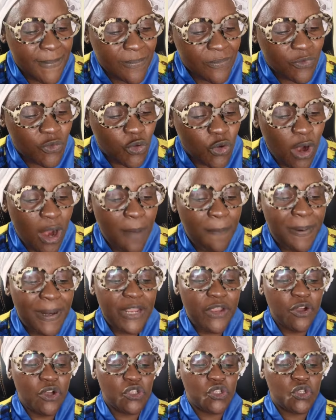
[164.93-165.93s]

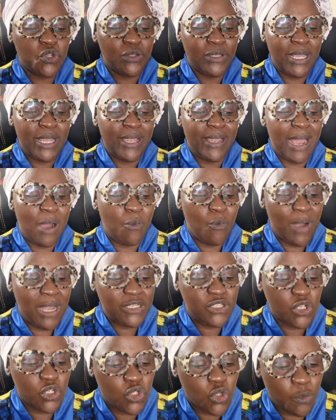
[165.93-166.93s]
troubling you today, I
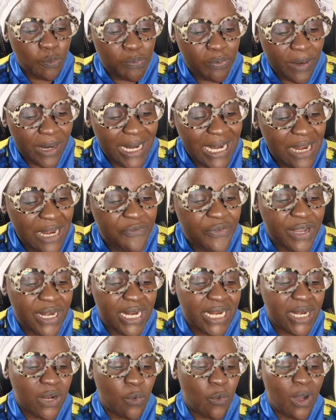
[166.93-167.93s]
want you to pray. Living
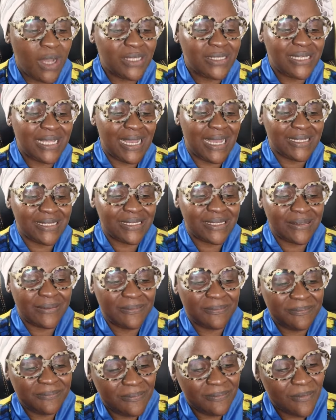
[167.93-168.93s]
in the waters.
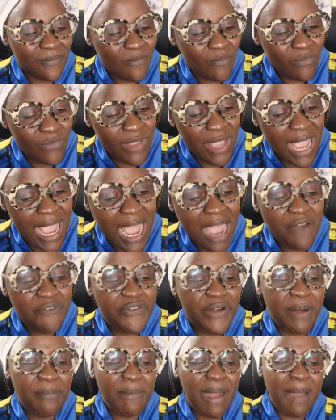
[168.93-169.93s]

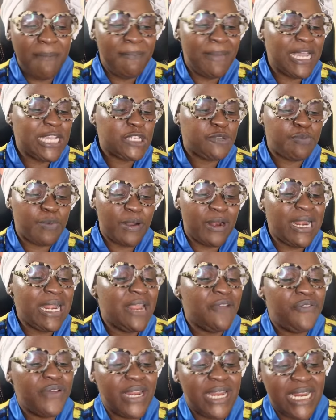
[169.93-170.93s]
Every marine spirit
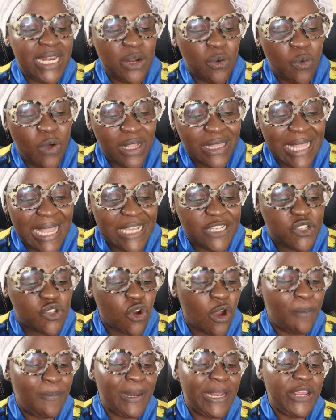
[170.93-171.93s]
living in the waters
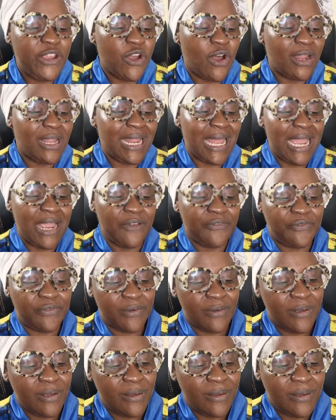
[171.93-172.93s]
troubling your life.
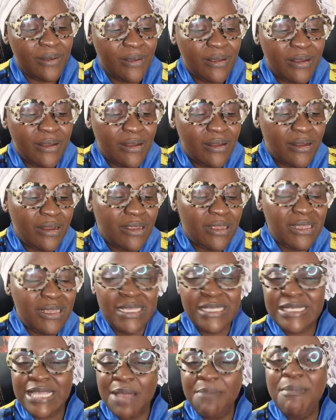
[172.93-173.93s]

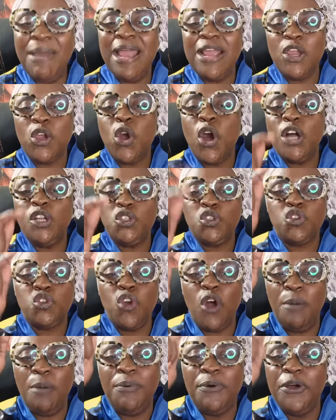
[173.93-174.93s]
He said, may God
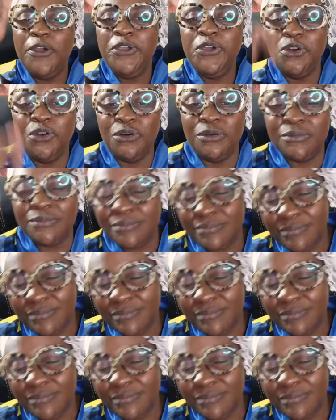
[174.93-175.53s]
trouble you.